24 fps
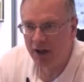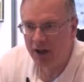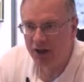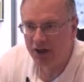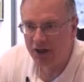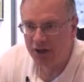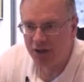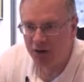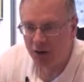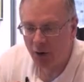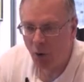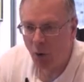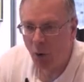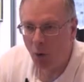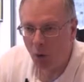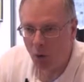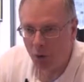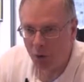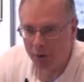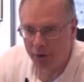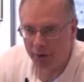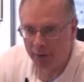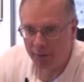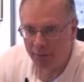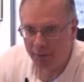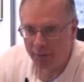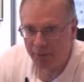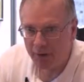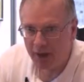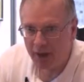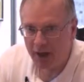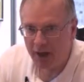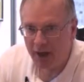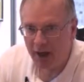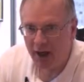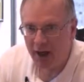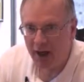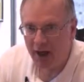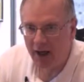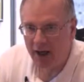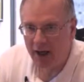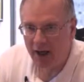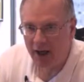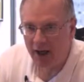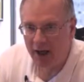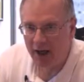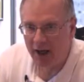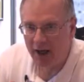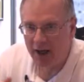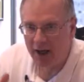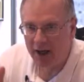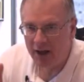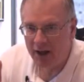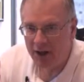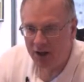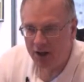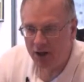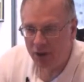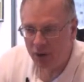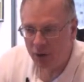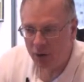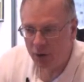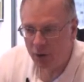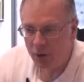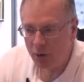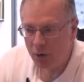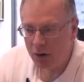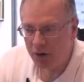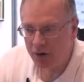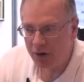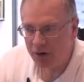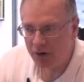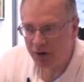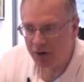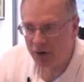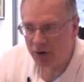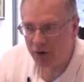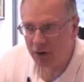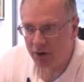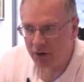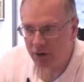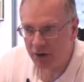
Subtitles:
sold into this